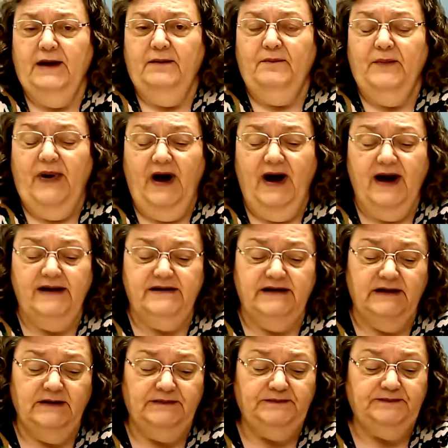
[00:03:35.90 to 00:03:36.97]
But
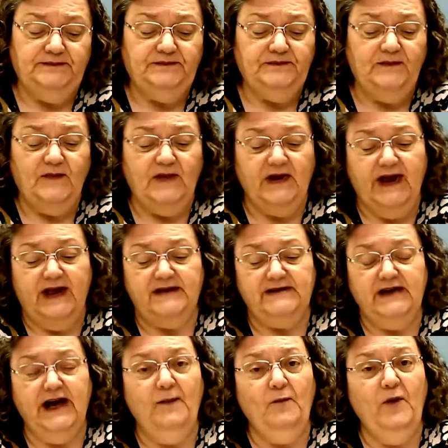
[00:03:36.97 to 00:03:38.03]
as
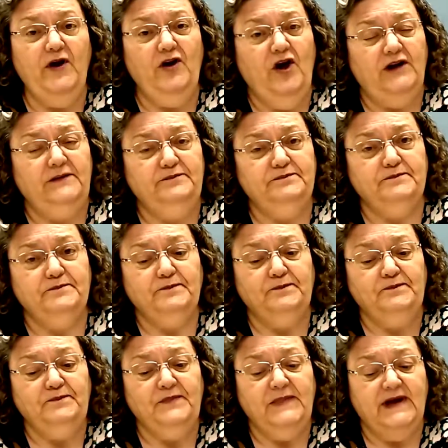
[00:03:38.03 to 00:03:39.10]
time went on,
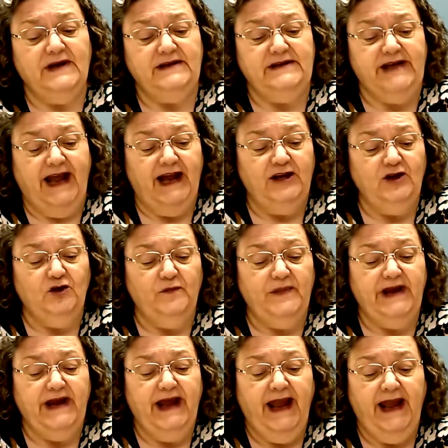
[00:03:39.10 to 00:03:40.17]
Daniel
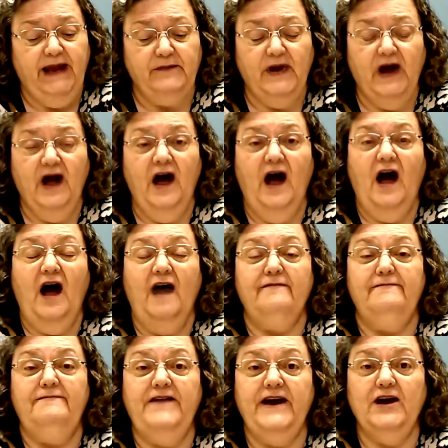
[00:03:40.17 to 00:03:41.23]
became a
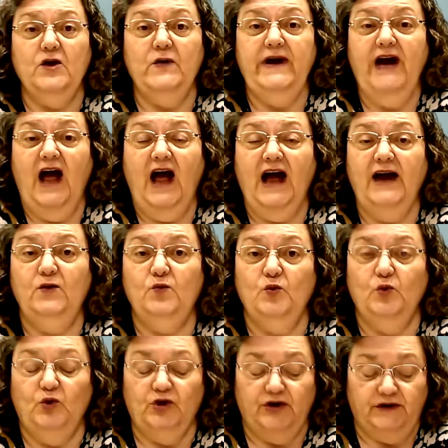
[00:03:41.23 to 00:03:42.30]
very high
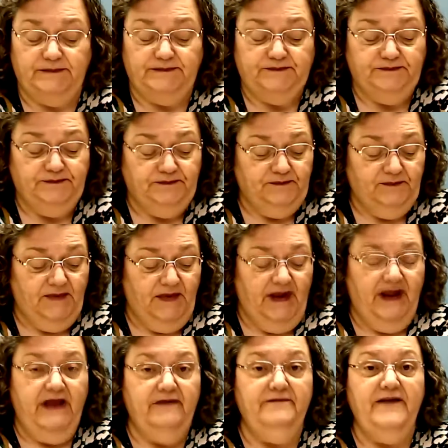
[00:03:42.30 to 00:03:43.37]
ruler.
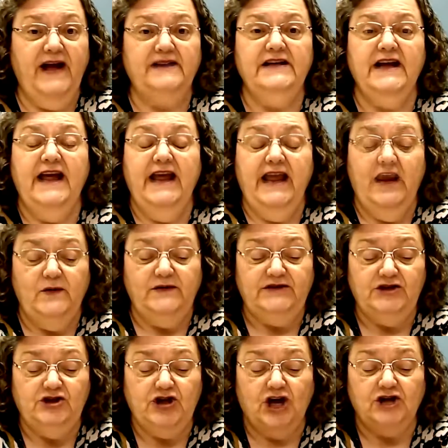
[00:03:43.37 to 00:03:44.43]
In fact, he was
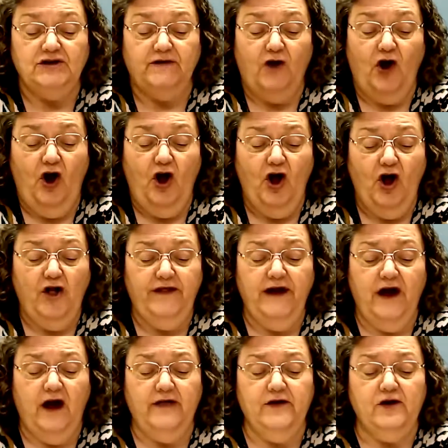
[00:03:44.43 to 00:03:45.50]
in charge of all the
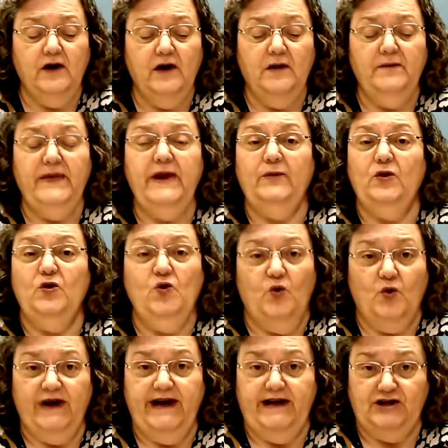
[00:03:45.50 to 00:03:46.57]
other people who
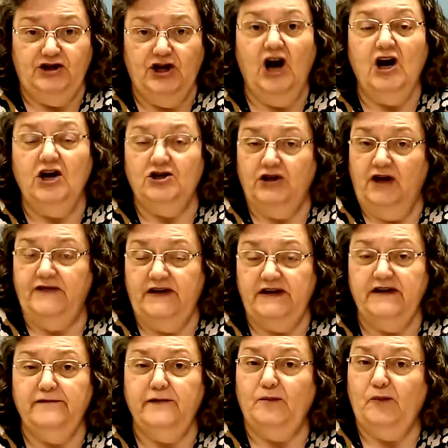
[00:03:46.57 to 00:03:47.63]
were in charge of the
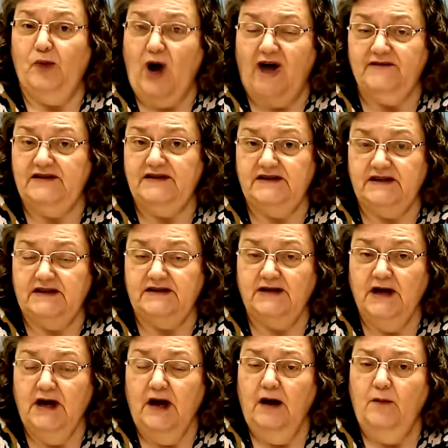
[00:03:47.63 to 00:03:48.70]
different provinces.
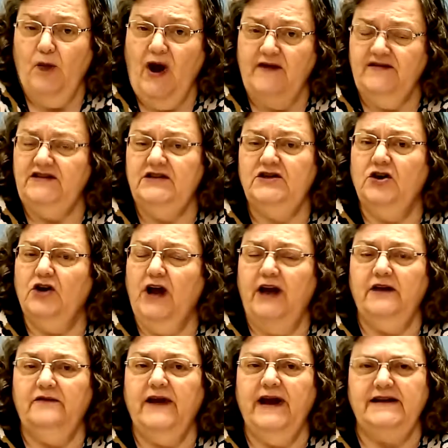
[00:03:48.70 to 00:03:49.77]
Provinces are kind
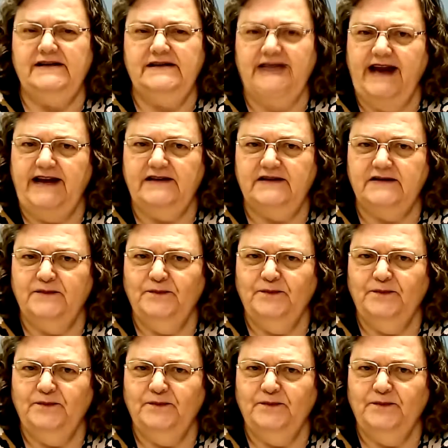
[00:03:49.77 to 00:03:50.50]
of like states.